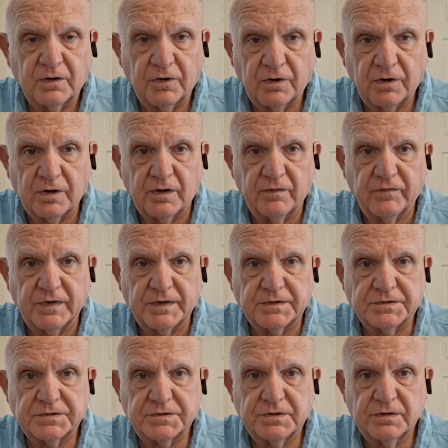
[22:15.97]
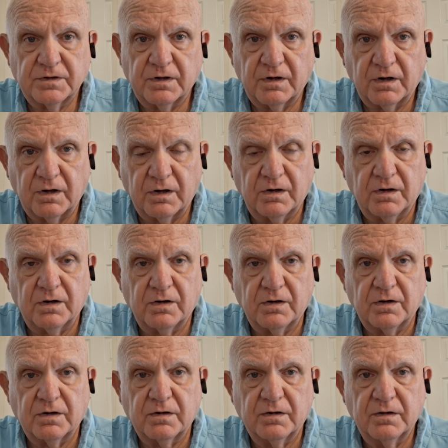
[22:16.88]
Harvest
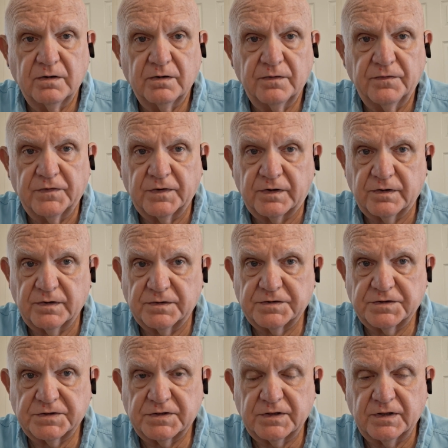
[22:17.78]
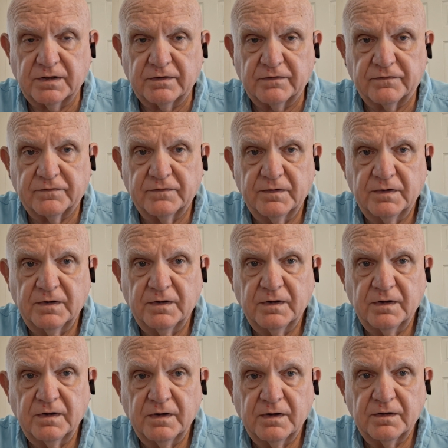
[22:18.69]
all the good stuff
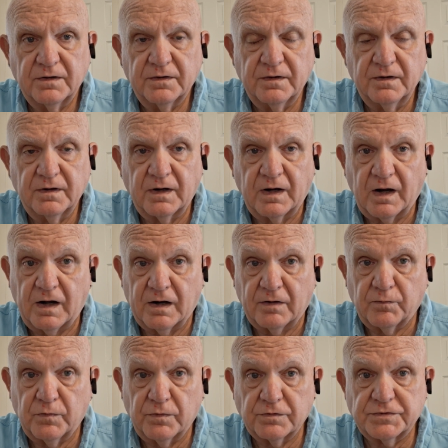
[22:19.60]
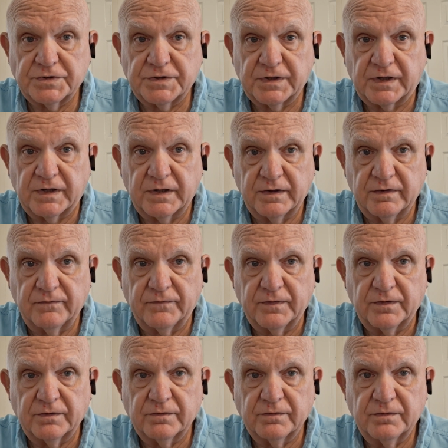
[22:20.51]
God wants to give
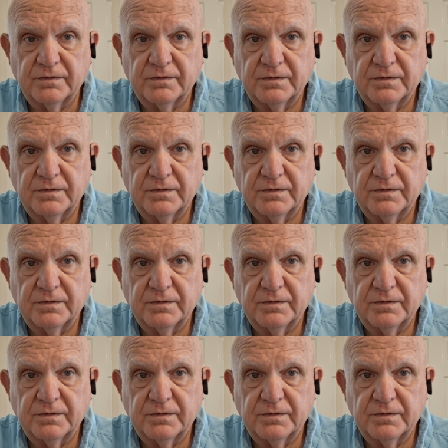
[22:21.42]
you